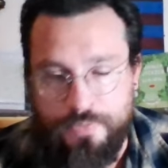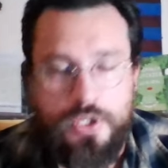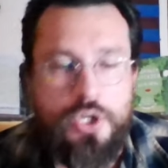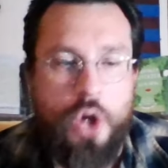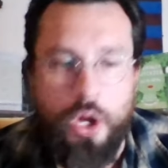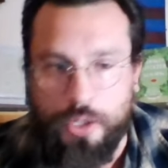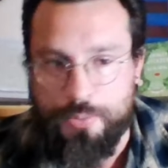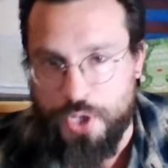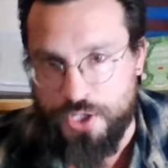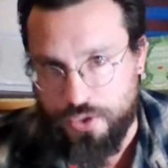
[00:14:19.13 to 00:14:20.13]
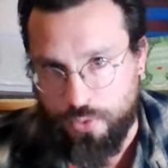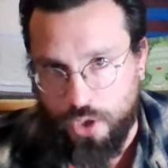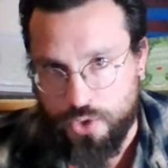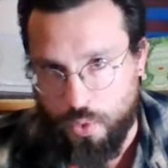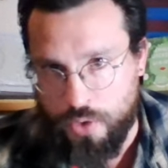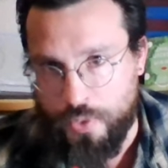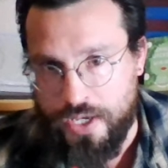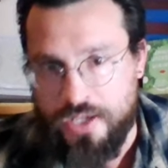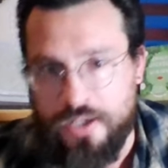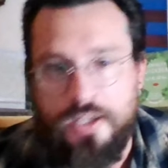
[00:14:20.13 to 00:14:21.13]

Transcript: You call up Justin Ross one week,